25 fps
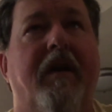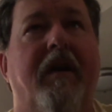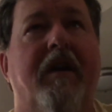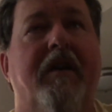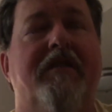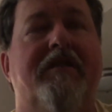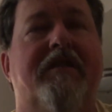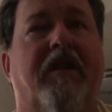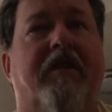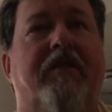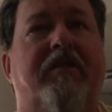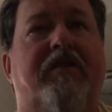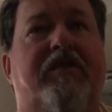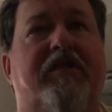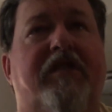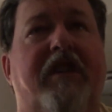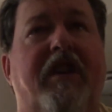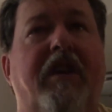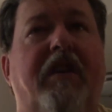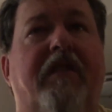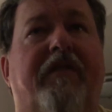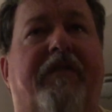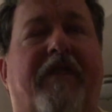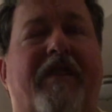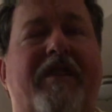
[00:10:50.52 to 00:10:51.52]
So
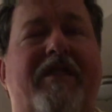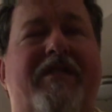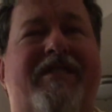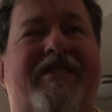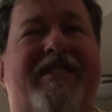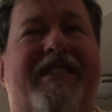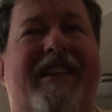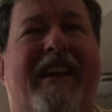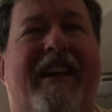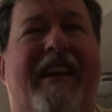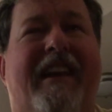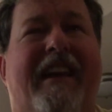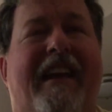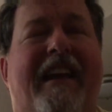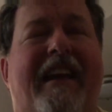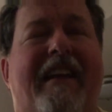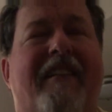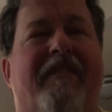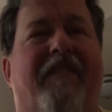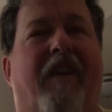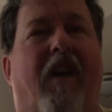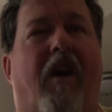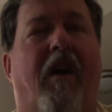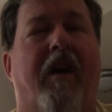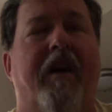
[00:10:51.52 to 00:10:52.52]
shoot for CD
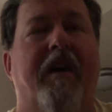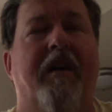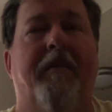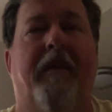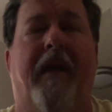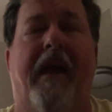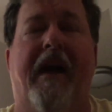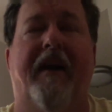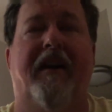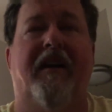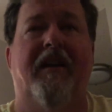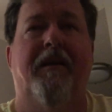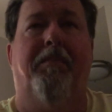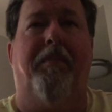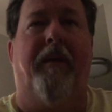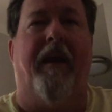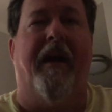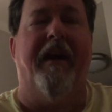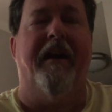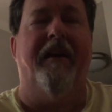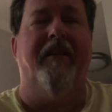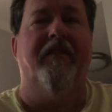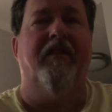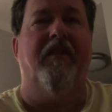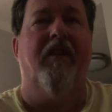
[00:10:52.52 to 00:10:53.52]
volume like you
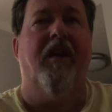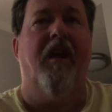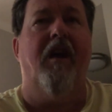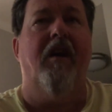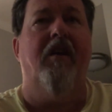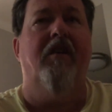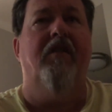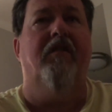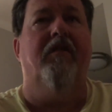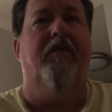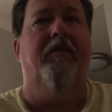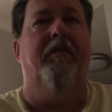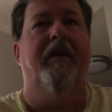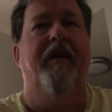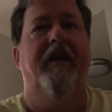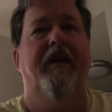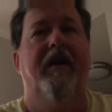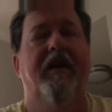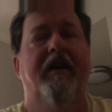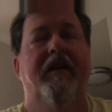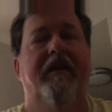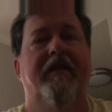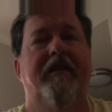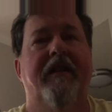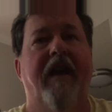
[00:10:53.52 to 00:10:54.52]
play in your home,
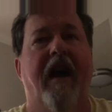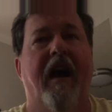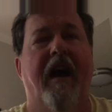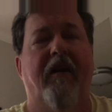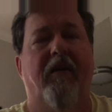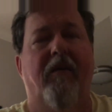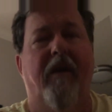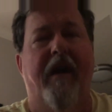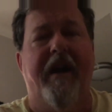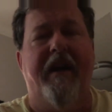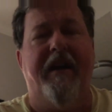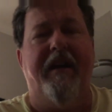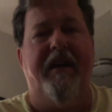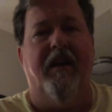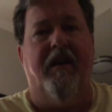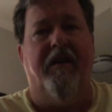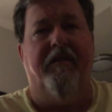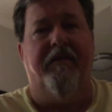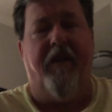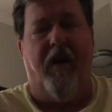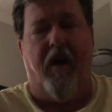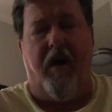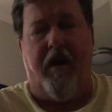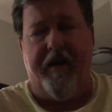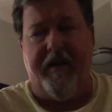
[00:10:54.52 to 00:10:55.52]
not radio
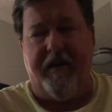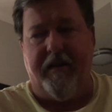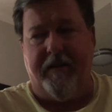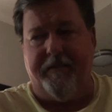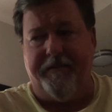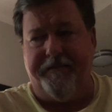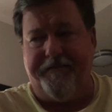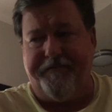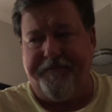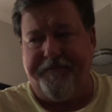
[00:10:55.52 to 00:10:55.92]
volume.